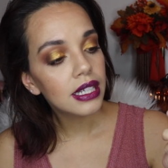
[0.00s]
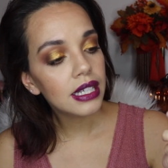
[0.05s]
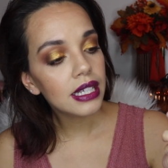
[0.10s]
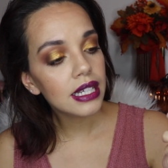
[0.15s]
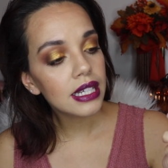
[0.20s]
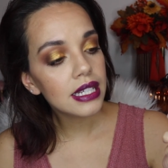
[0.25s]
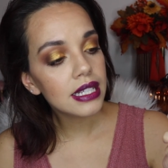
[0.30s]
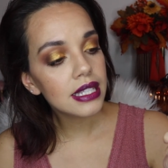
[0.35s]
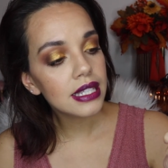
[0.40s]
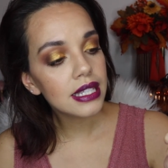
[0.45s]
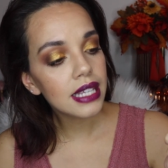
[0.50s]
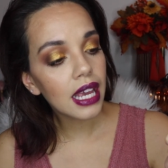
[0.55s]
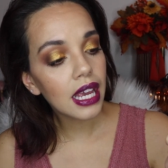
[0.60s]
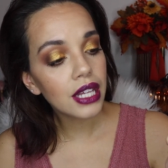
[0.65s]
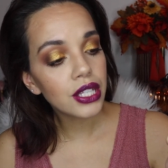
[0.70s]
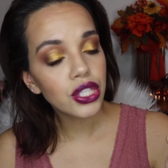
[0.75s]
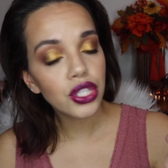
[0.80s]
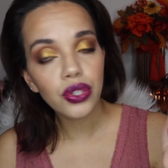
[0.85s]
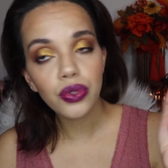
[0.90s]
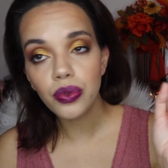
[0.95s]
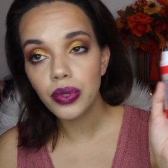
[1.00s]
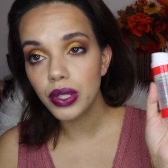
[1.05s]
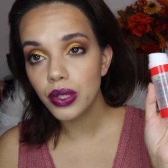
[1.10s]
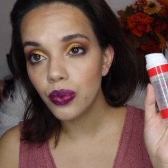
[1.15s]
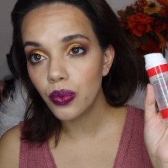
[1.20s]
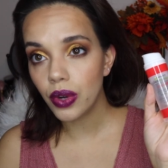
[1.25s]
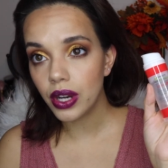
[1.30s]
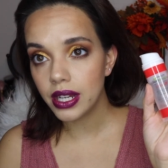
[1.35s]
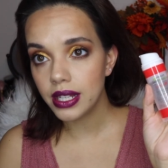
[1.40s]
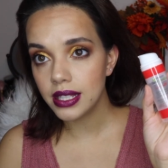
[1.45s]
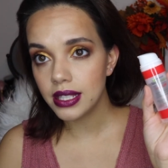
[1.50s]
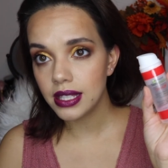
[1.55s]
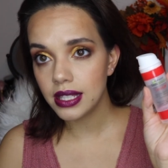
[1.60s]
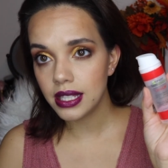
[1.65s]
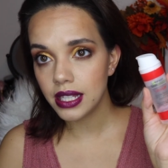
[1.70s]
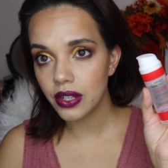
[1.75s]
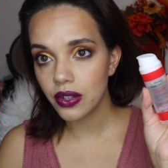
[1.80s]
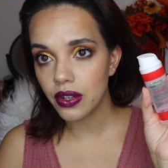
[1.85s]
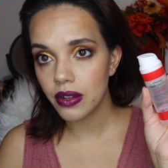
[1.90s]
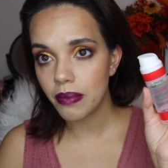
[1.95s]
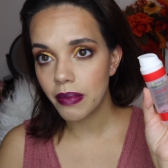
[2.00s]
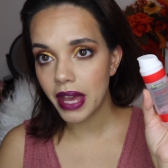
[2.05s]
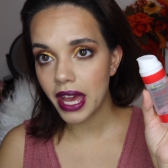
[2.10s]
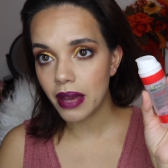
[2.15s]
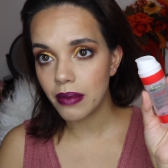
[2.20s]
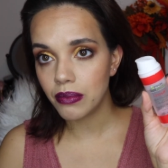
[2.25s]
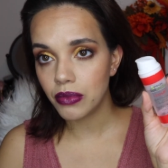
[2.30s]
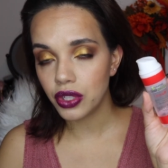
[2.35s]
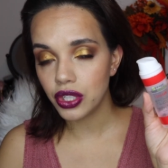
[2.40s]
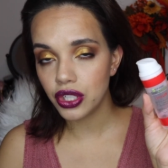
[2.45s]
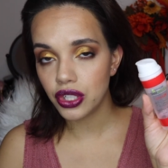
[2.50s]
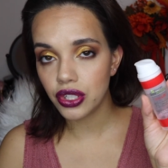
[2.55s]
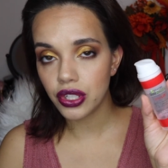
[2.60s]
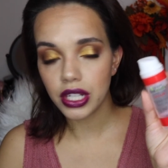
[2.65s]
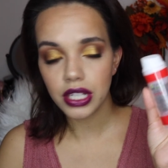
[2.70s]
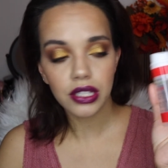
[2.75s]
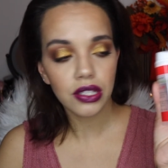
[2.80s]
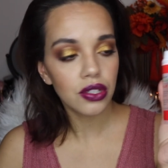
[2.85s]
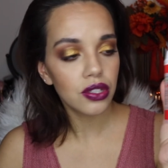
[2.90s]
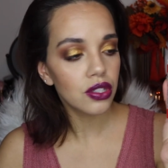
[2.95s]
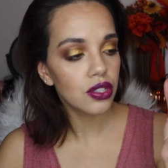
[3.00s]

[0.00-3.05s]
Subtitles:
It's a 2-in-1 serum and moisturizer.